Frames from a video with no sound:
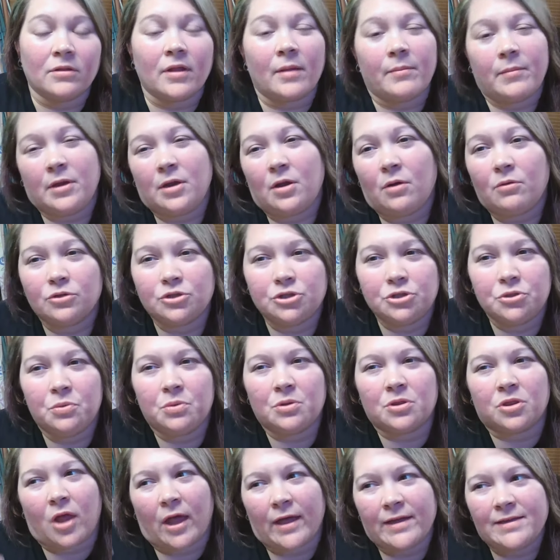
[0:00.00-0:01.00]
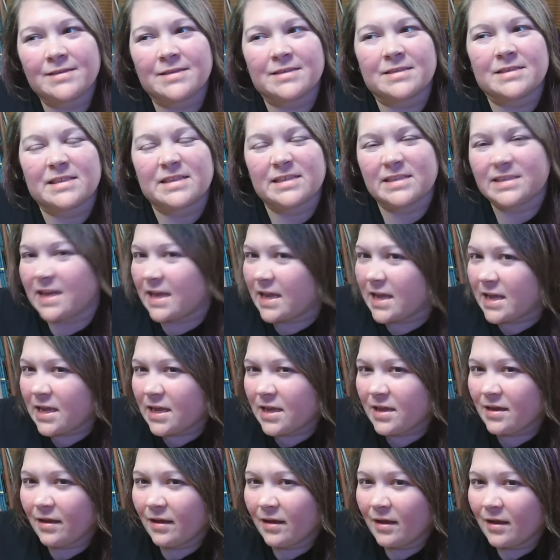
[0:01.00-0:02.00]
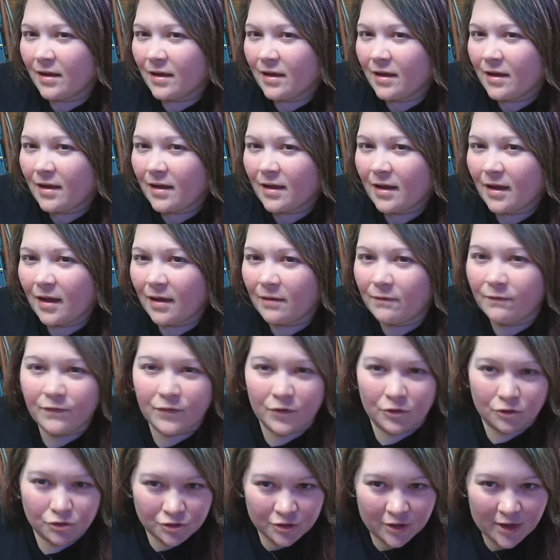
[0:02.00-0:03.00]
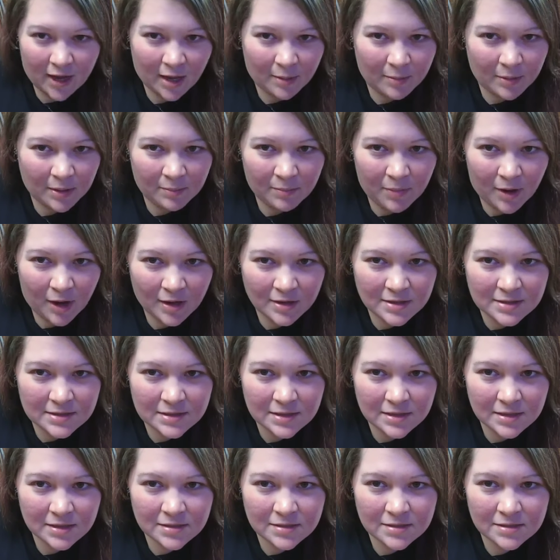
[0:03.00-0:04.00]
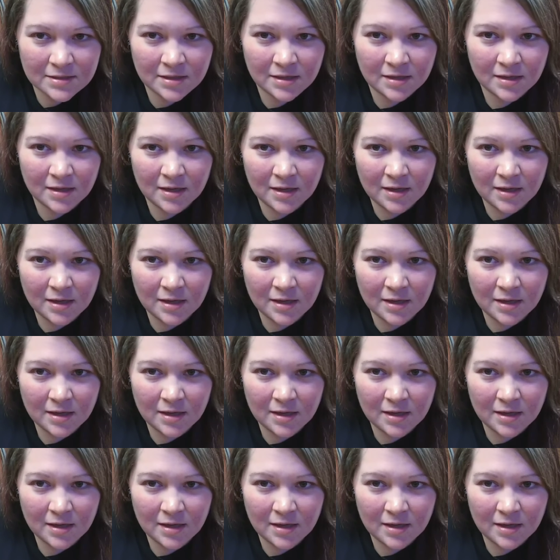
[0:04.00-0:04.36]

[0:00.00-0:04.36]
Let me know what you would like to see in future gaming boxes,